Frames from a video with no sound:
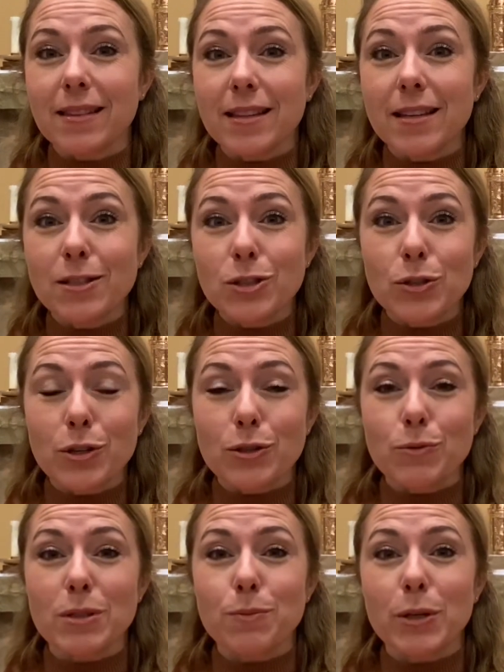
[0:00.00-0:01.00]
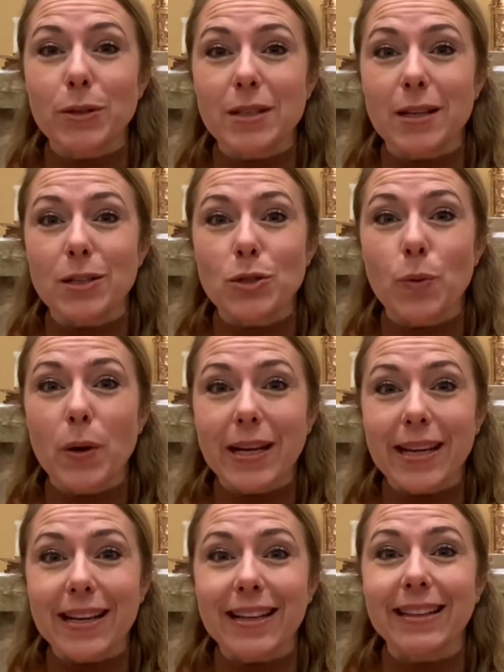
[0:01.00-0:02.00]
this church was built in
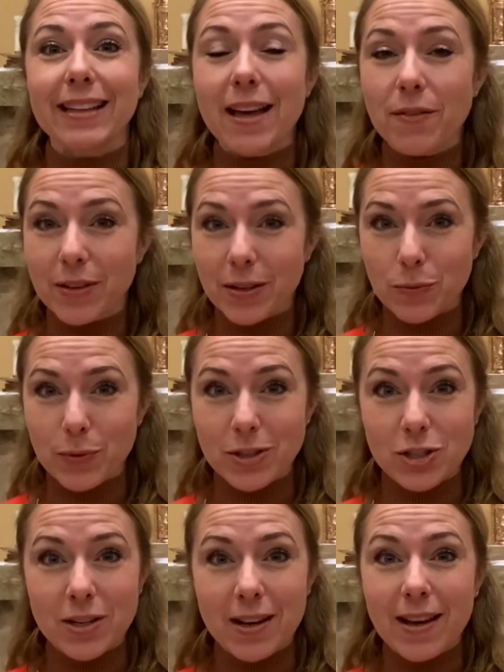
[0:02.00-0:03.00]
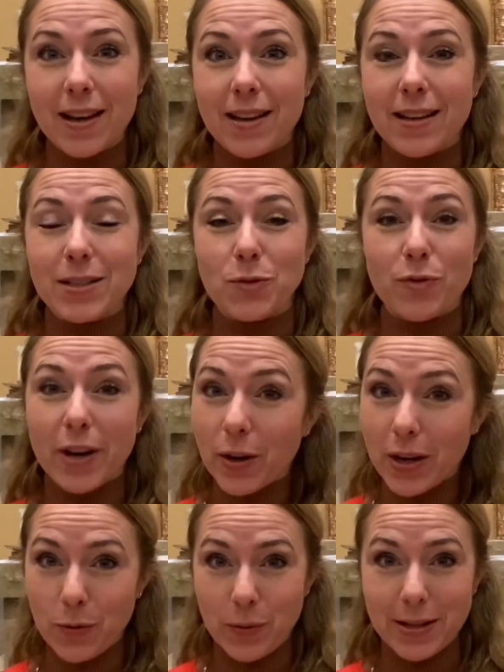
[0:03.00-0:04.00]
2011, which is
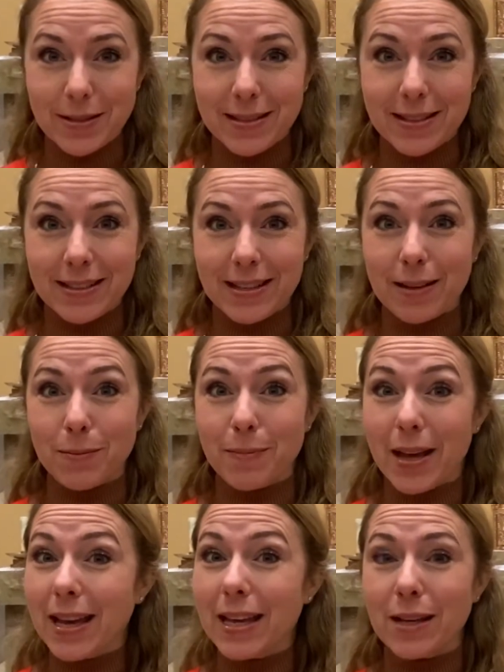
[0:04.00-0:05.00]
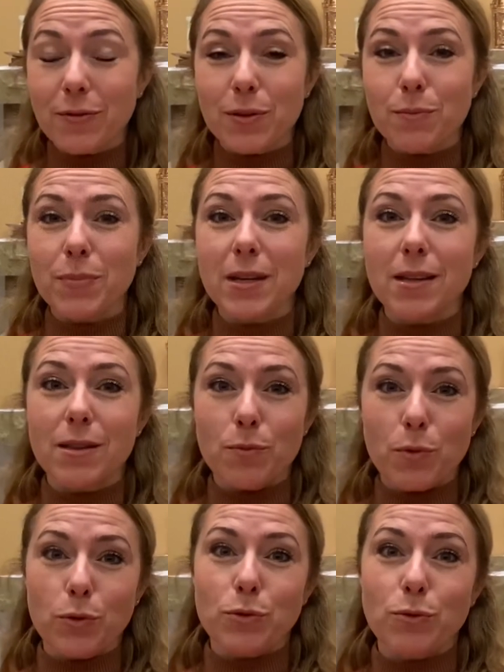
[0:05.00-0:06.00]
very recent and may even be the
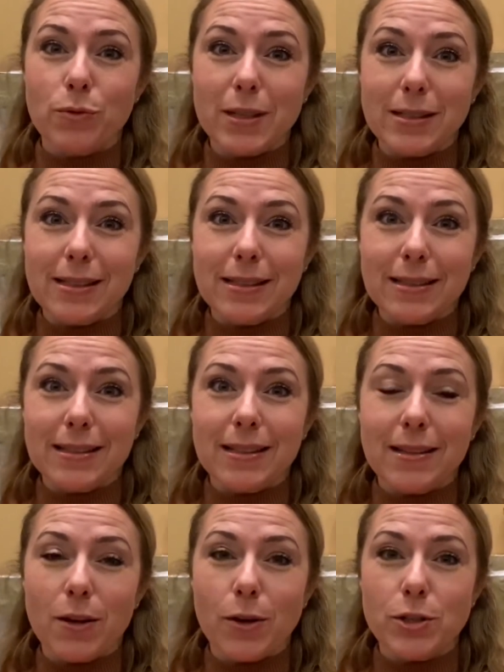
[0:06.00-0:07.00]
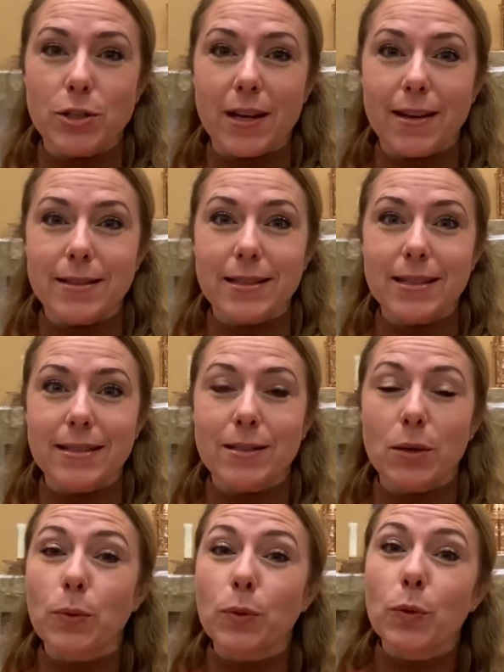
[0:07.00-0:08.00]
most recent in the Archdiocese.
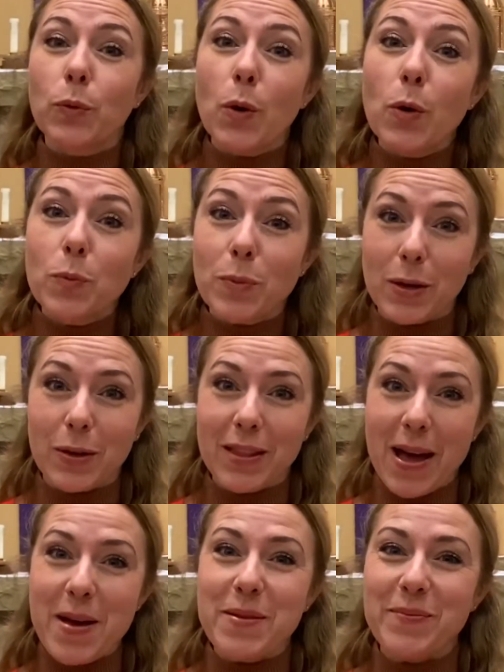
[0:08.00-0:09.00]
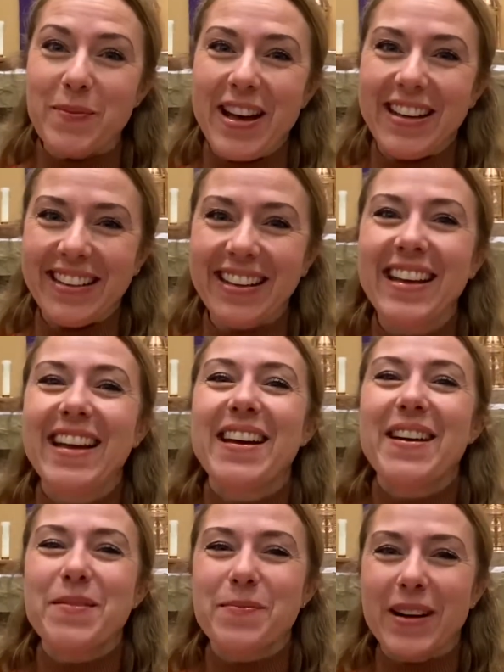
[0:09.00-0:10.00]
Don't quote me on
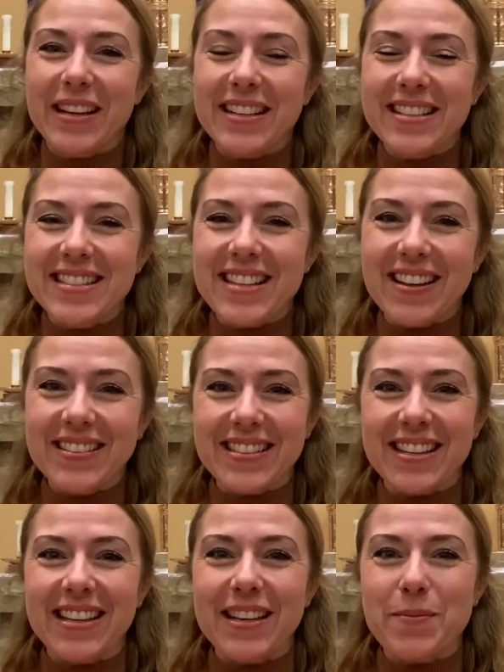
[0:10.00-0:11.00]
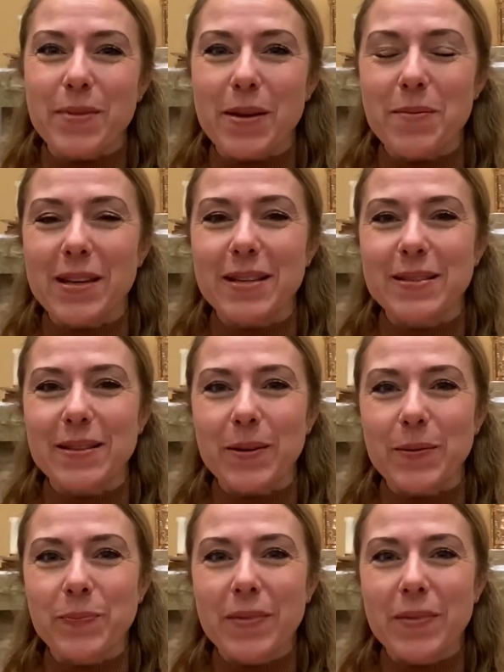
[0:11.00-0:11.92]
that, but it sounds like it may be so.